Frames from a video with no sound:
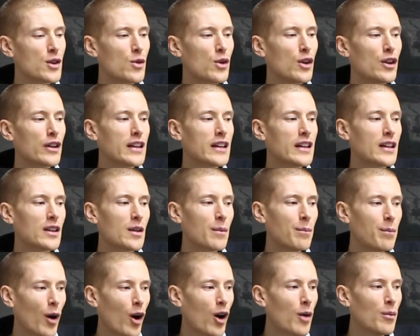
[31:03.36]
looking at the
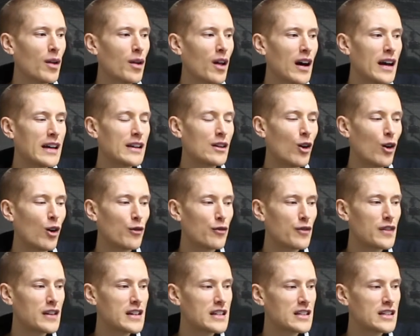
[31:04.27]
bottom line
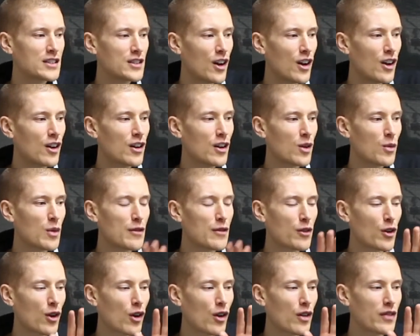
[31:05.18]
of the song, we've
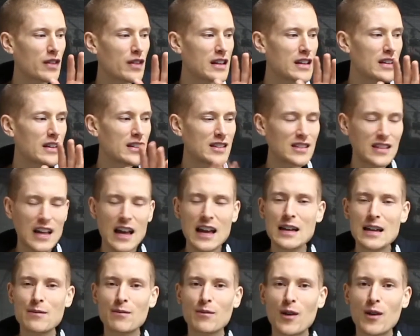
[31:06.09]
got the
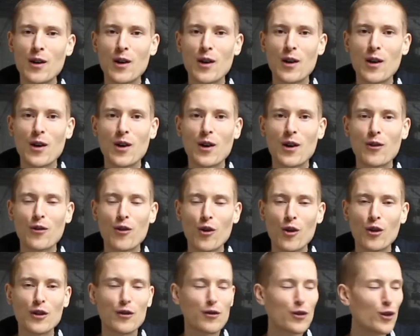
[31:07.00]
same
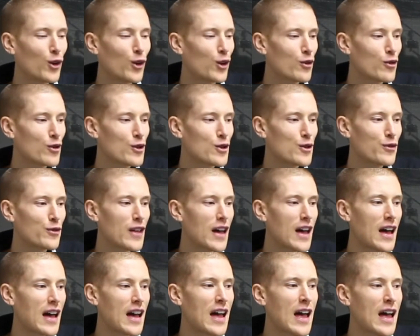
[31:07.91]
4 on the floor groove
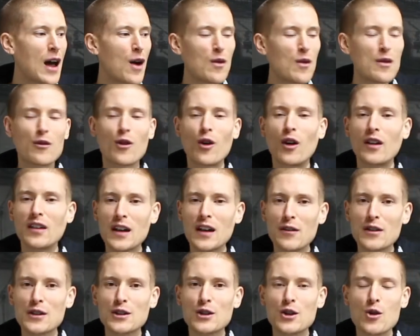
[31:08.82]
there. We've got
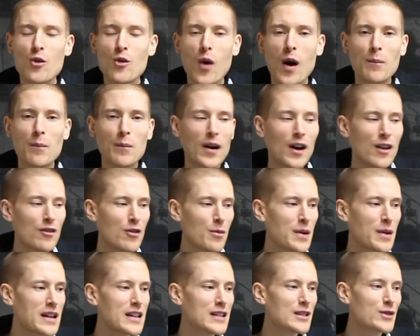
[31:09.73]
another 2 1-bar
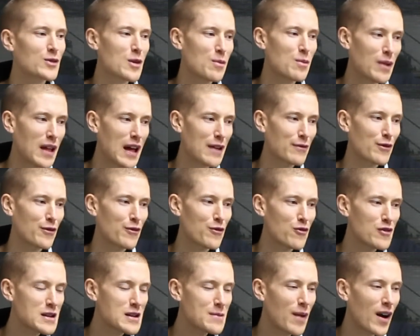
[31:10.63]
repeats, so we play it for
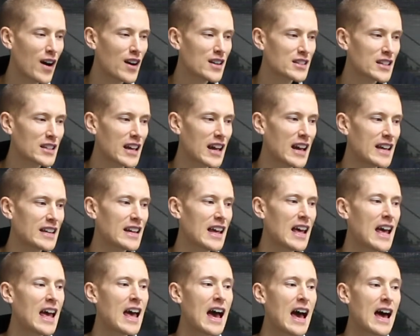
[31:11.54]
3 bars
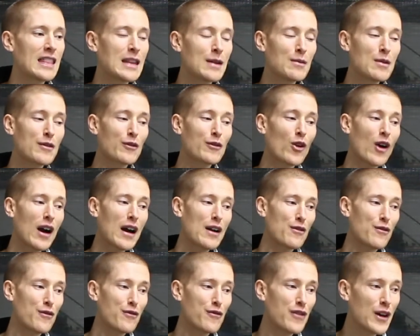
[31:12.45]
again, and then we've got a
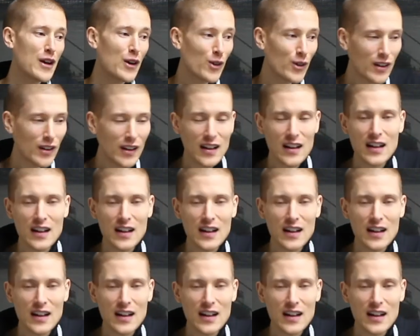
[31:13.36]
fill.